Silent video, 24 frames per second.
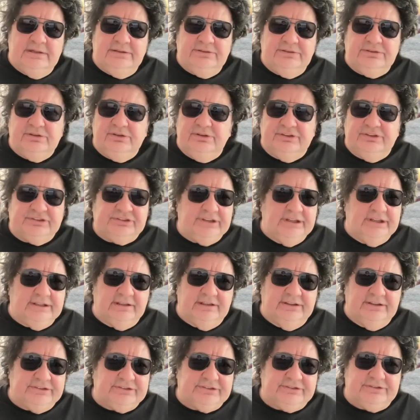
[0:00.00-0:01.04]
do the set
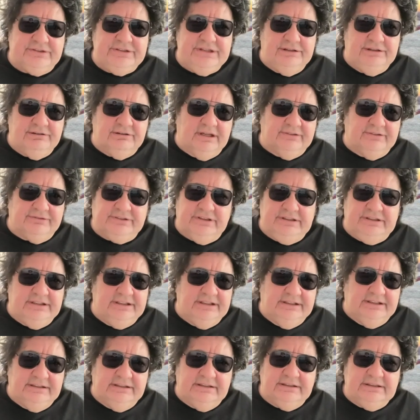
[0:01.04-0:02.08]
list year after
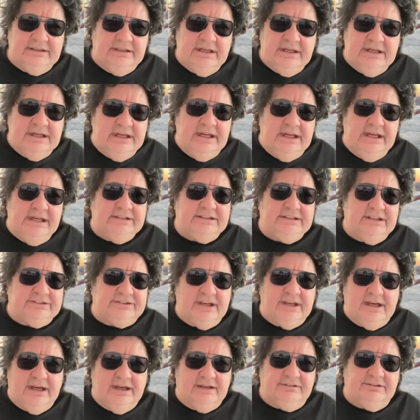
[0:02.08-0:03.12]
year, it gets
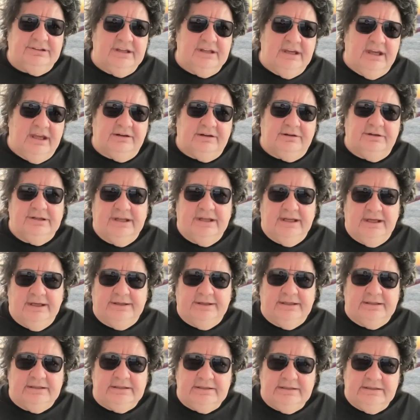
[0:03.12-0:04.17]
harder and harder and
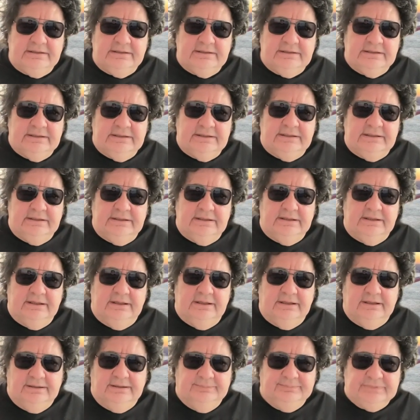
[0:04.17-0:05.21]
harder.
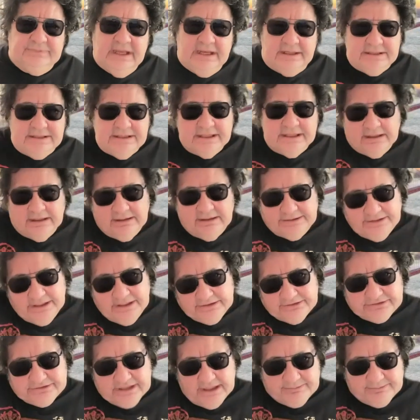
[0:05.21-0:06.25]
You know, and
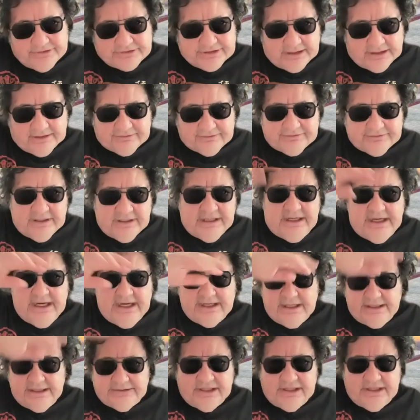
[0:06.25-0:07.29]
there's some stuff,
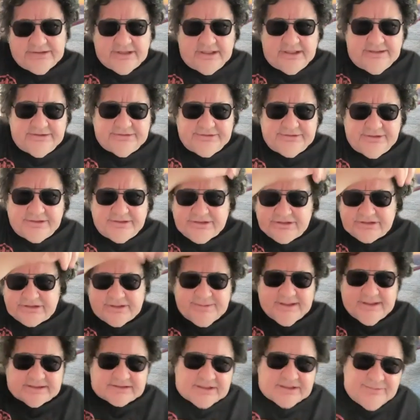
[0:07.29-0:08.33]
and it's not just
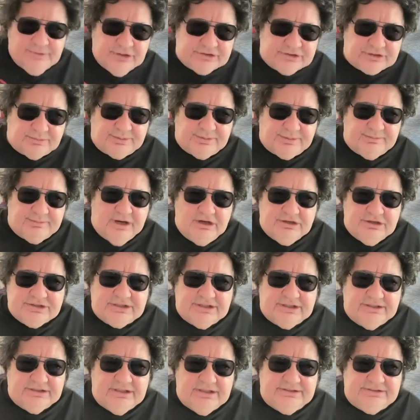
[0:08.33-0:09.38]
about commercial
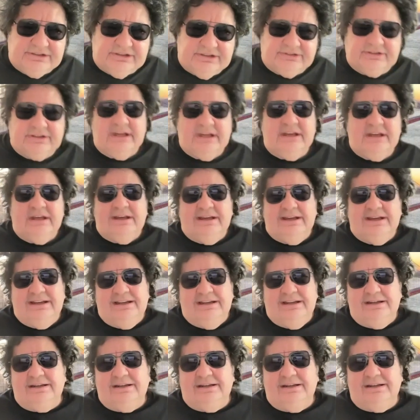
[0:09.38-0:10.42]
promotion. It's just,
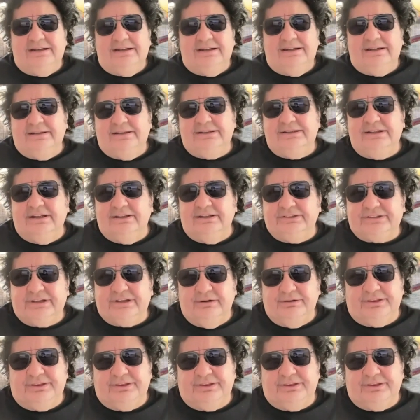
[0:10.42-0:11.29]
you know, say